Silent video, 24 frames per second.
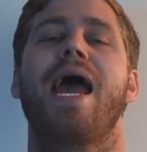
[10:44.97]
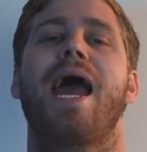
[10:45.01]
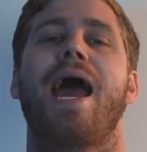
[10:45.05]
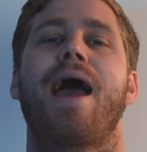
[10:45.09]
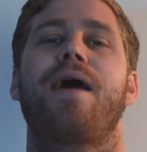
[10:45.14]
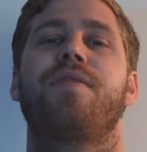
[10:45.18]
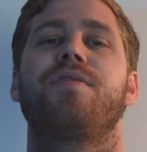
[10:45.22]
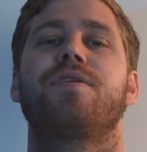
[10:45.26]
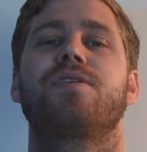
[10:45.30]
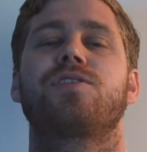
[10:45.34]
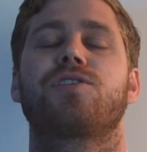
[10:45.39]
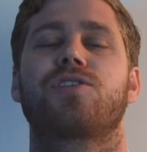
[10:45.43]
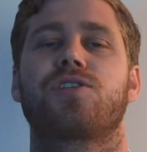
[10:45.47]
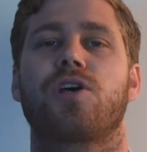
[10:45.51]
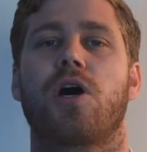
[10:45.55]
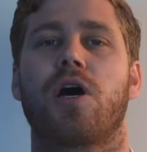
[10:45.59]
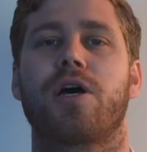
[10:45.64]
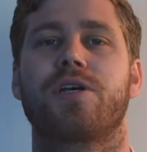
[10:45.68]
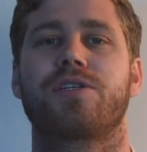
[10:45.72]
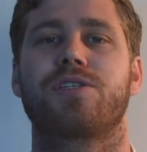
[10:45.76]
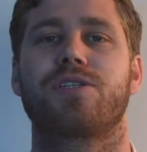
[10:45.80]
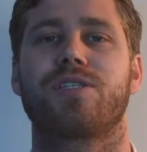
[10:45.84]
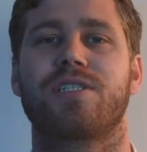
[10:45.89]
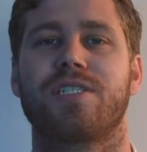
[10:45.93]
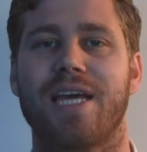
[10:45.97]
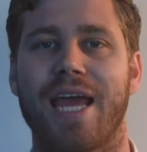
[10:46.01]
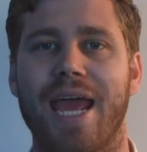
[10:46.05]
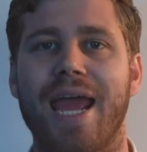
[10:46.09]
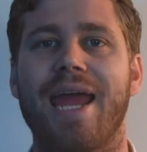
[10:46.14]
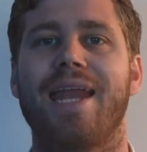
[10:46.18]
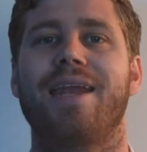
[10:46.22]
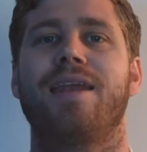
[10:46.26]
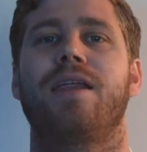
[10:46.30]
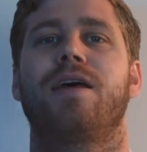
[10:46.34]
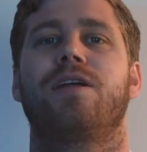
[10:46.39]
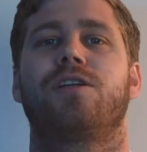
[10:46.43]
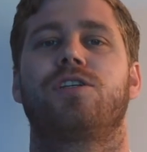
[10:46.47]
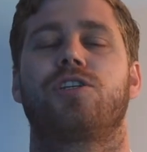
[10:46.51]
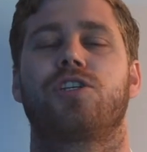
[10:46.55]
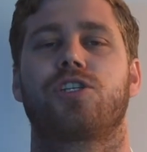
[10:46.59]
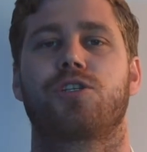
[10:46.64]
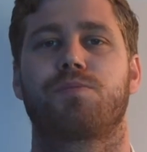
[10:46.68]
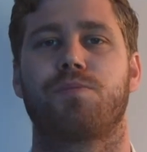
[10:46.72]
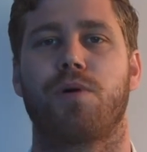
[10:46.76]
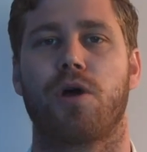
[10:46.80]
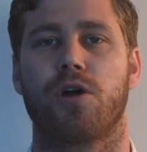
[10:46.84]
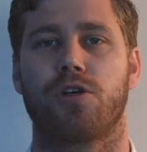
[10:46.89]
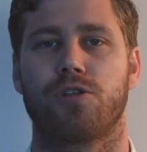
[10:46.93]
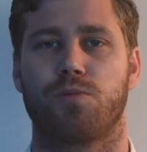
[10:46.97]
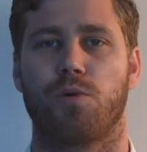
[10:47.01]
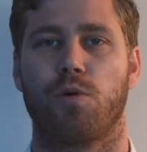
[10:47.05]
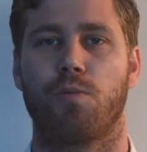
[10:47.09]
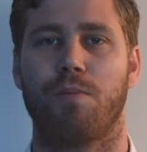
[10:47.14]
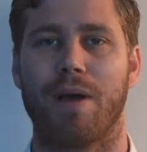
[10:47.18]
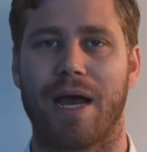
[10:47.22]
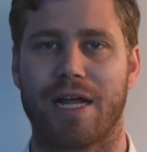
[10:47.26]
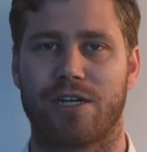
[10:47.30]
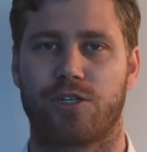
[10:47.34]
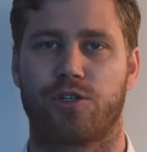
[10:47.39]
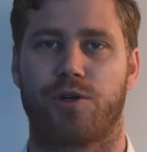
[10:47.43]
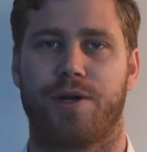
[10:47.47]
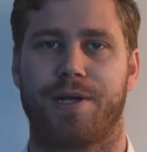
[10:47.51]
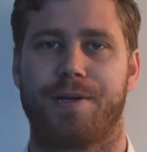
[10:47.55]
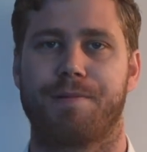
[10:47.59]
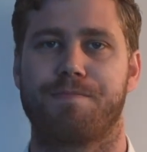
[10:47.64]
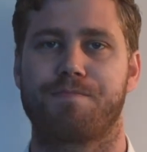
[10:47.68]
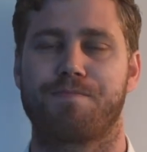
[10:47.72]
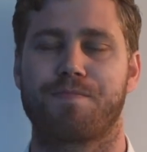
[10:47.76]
and the size 10 disposable battery.